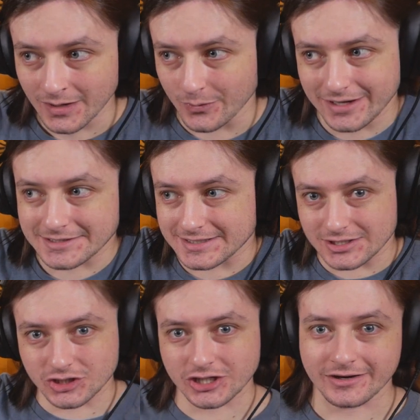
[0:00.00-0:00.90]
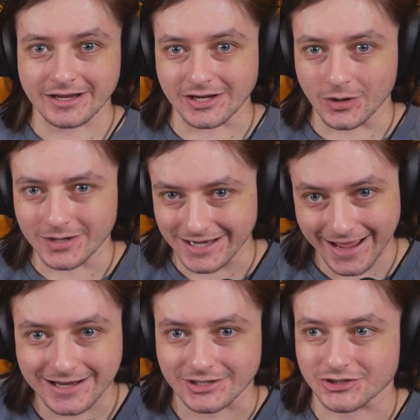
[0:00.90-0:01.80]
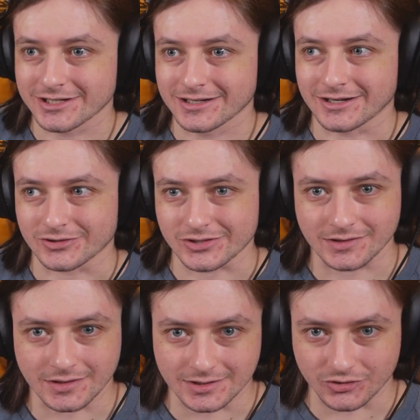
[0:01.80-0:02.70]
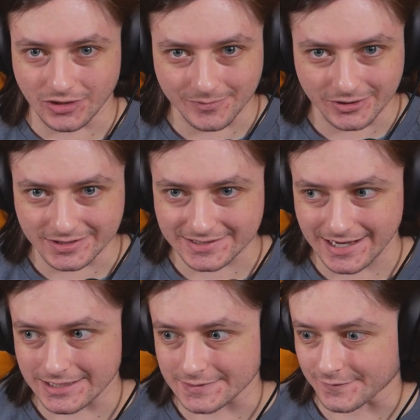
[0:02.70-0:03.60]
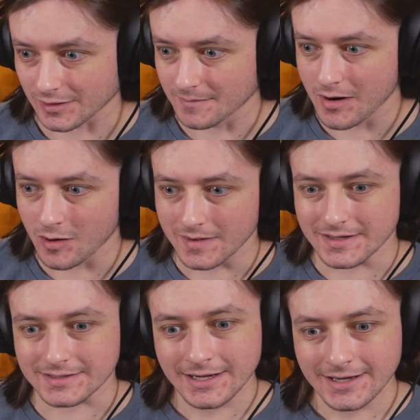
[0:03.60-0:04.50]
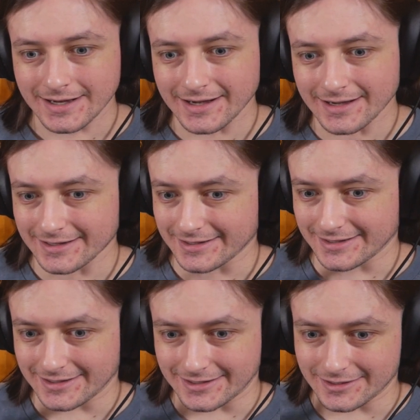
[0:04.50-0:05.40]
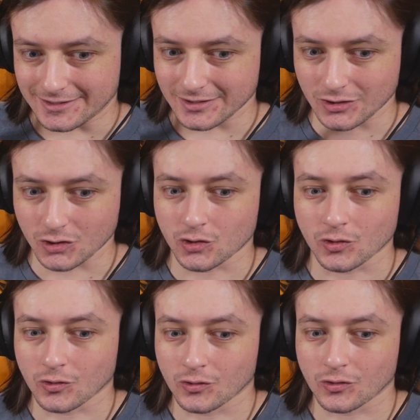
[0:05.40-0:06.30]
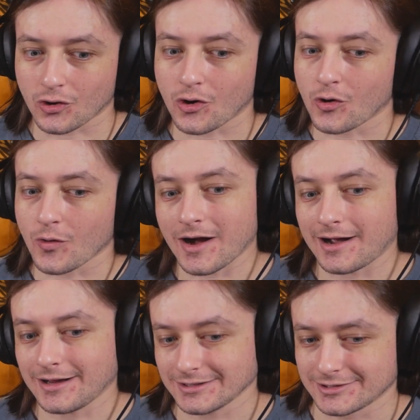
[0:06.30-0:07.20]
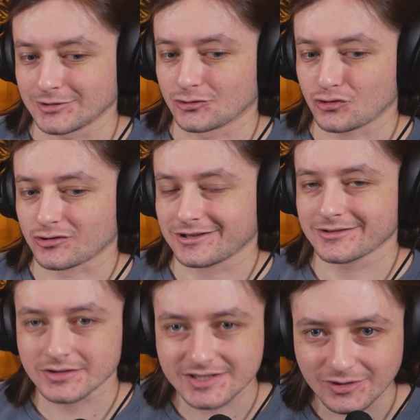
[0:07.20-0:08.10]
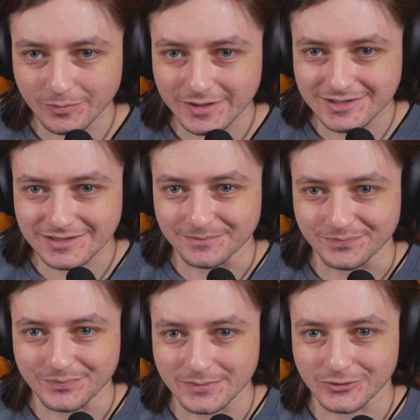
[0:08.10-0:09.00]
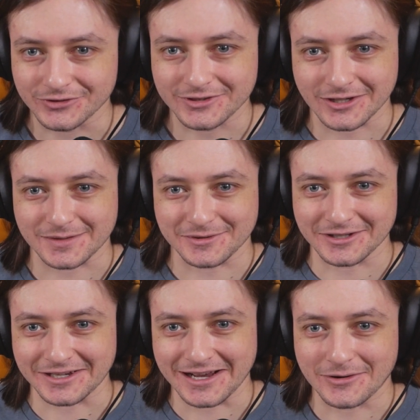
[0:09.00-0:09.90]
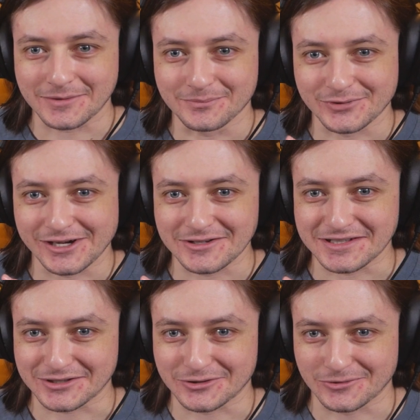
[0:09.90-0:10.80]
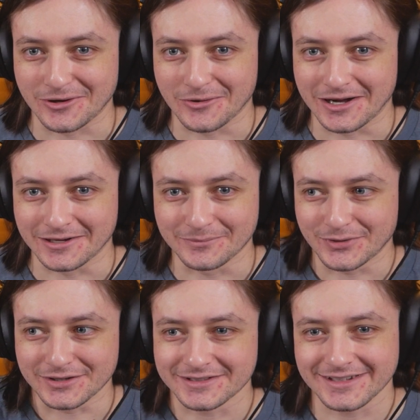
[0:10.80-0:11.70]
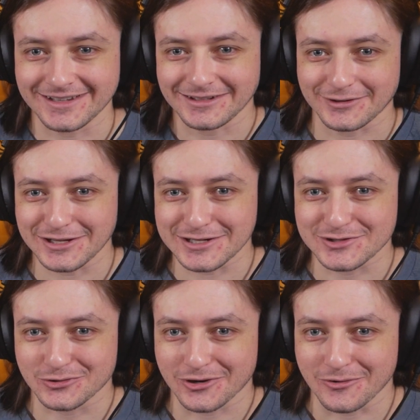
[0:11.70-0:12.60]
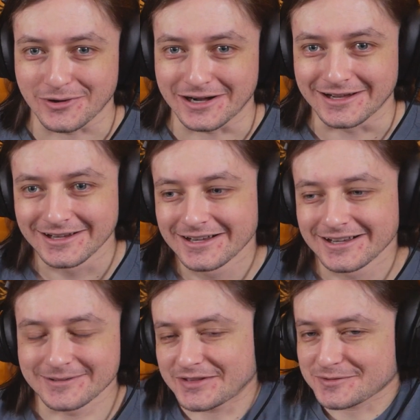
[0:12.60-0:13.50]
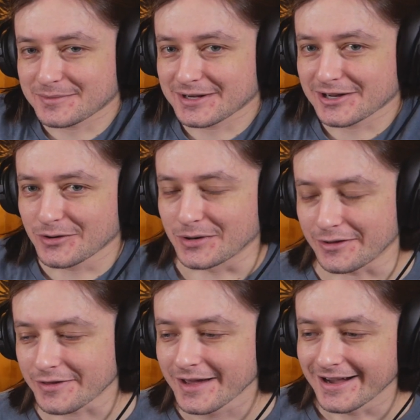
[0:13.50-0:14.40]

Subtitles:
We got to see Chariot go into action, Ursula drop her disguise for a moment. Kuroa. There's still been some people talking about like how I'm pronouncing Kuroa, but I think it's Kuroa. That's what we're going to go with.